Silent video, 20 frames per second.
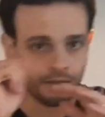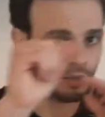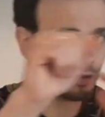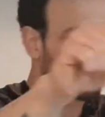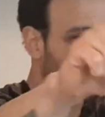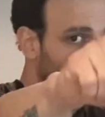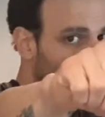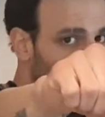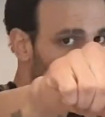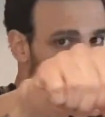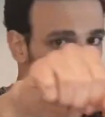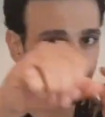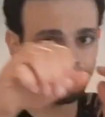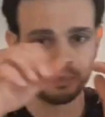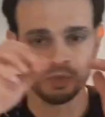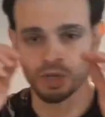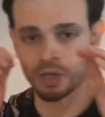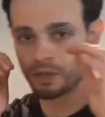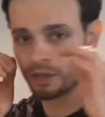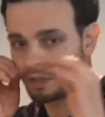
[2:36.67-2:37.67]
The cross, I'm
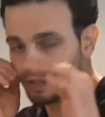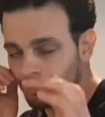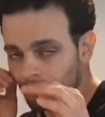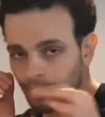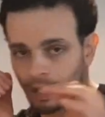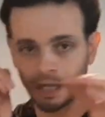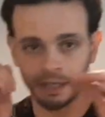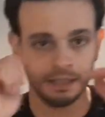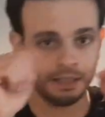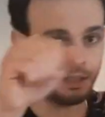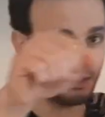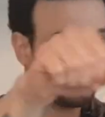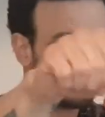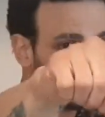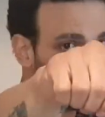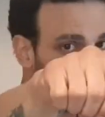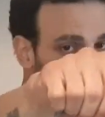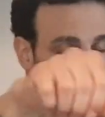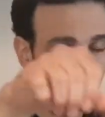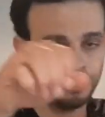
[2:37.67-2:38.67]
turning the body,
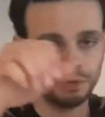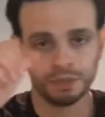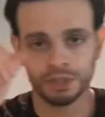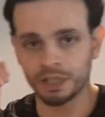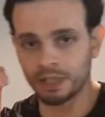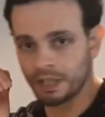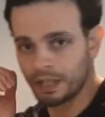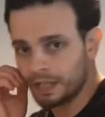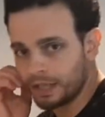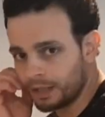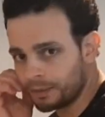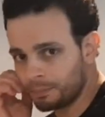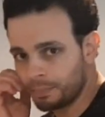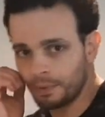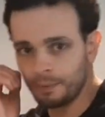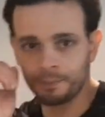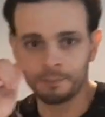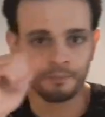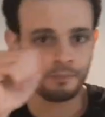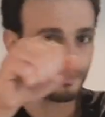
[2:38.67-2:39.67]
using the hip
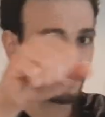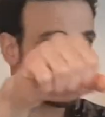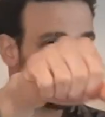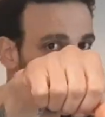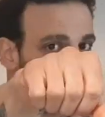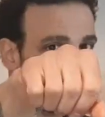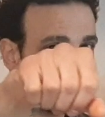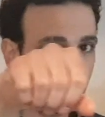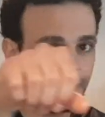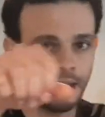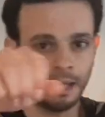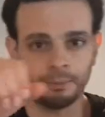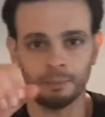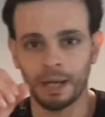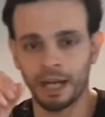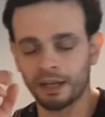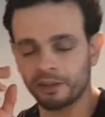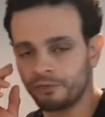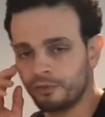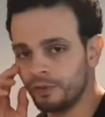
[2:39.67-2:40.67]
and letting that
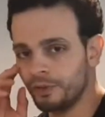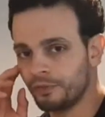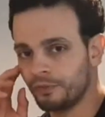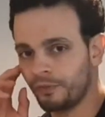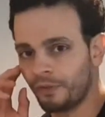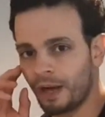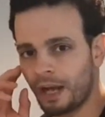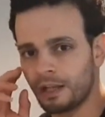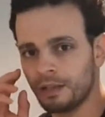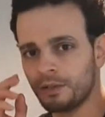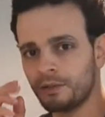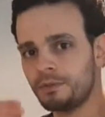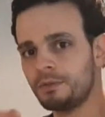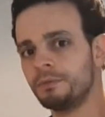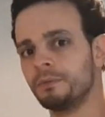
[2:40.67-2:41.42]
back foot follow.